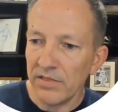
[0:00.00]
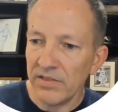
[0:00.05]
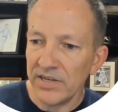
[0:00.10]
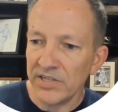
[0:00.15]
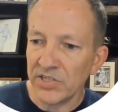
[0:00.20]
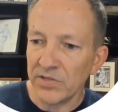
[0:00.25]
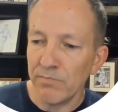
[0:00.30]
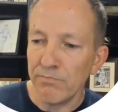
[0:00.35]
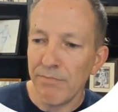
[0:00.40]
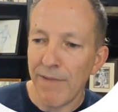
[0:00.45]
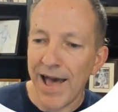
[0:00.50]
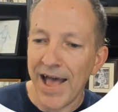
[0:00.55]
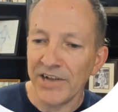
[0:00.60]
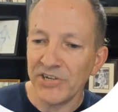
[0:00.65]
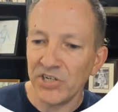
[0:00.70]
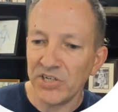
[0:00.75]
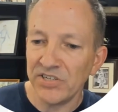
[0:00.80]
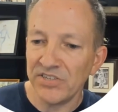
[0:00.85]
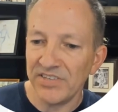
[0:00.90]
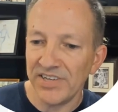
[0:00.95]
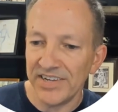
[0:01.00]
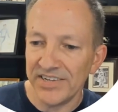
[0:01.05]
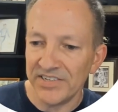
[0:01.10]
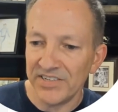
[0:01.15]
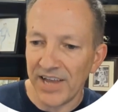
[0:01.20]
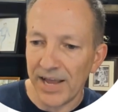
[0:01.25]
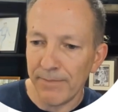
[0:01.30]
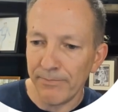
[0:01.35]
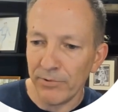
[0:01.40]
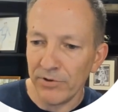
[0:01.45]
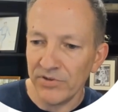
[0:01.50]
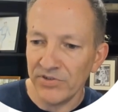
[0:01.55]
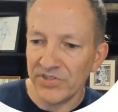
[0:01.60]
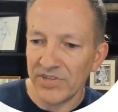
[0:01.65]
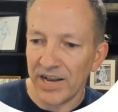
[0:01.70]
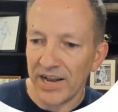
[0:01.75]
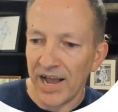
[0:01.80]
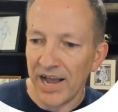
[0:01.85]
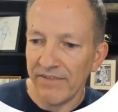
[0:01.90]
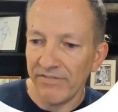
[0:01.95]
This matches the
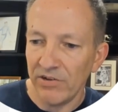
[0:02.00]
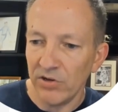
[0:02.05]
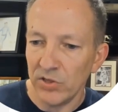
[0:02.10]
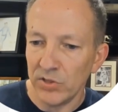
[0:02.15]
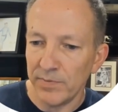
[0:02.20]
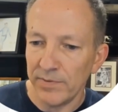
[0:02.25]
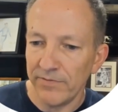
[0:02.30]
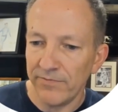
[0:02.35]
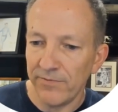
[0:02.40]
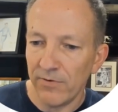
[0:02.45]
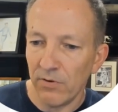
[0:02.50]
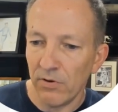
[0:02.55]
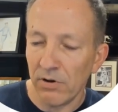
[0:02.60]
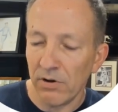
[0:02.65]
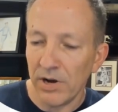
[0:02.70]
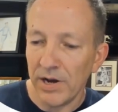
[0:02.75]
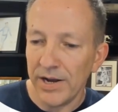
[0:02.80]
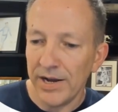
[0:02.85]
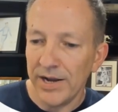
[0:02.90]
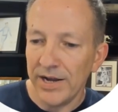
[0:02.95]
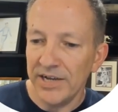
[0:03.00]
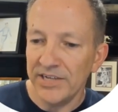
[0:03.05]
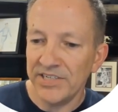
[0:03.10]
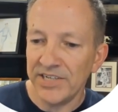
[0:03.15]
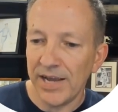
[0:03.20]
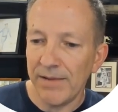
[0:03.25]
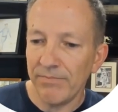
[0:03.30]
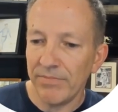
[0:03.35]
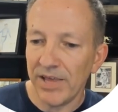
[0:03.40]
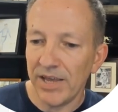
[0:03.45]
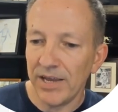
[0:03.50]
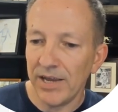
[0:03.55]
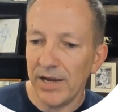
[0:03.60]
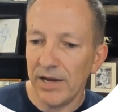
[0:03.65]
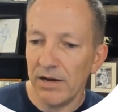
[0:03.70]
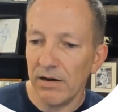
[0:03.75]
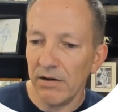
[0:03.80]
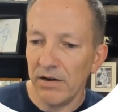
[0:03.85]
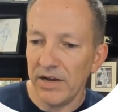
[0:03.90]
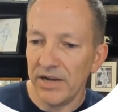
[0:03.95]
examples that I've used before. Same
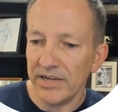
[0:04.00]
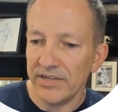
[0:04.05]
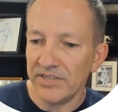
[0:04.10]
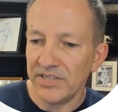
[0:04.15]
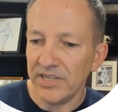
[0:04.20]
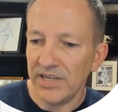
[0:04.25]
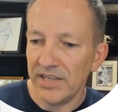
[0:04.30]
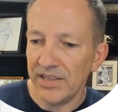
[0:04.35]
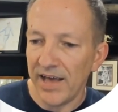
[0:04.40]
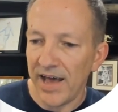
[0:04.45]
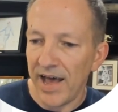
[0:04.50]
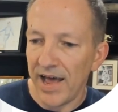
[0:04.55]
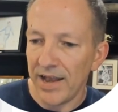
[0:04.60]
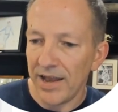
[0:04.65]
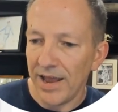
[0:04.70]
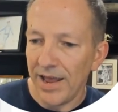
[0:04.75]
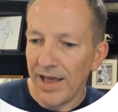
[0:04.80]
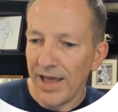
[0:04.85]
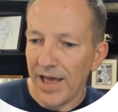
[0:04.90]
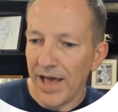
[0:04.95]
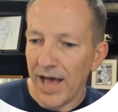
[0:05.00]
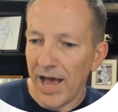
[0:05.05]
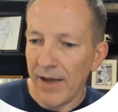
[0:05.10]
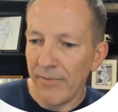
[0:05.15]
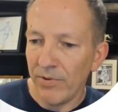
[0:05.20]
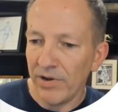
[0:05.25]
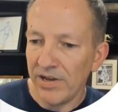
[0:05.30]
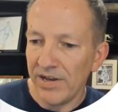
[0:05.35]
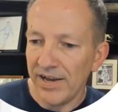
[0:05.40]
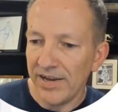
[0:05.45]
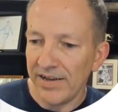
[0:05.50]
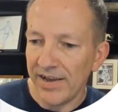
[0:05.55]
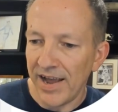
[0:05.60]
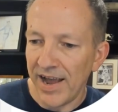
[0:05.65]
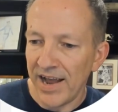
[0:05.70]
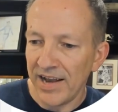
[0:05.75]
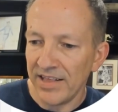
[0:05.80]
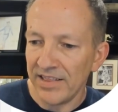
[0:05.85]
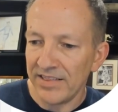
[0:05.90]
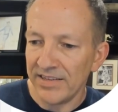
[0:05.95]
thing here. You can see that I would need
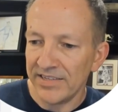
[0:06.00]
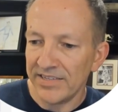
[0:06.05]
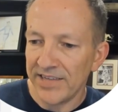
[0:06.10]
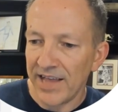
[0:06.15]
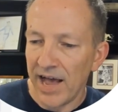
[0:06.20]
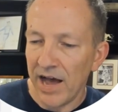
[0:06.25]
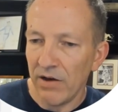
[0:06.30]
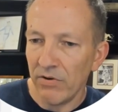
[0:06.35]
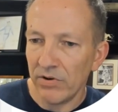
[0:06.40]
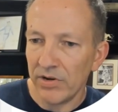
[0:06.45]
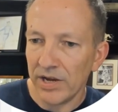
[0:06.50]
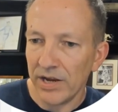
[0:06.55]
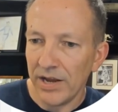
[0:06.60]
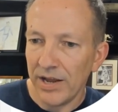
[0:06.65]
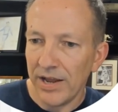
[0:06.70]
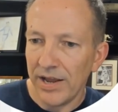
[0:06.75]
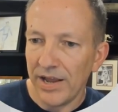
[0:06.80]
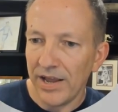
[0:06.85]
to edit this out.